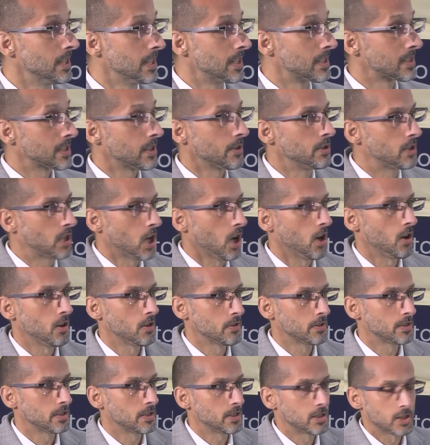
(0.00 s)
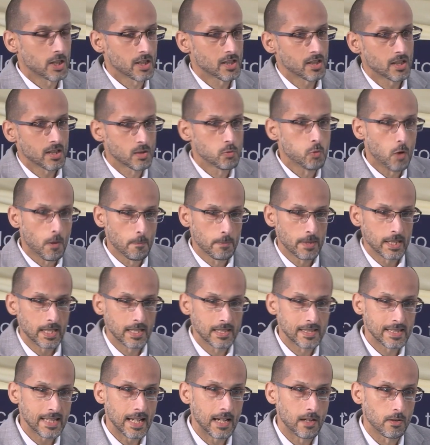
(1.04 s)
So you can't just swap
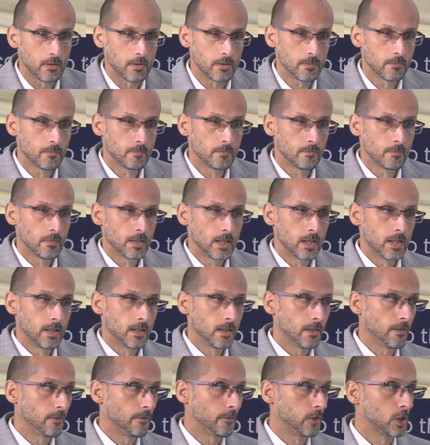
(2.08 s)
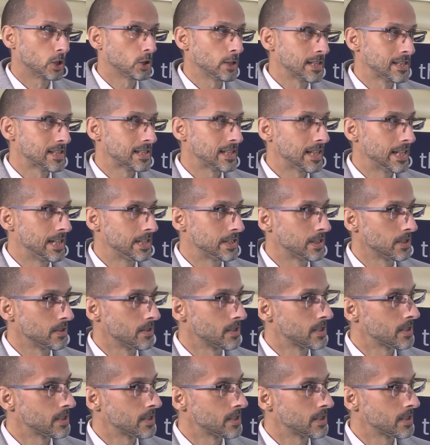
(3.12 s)
things out for translation.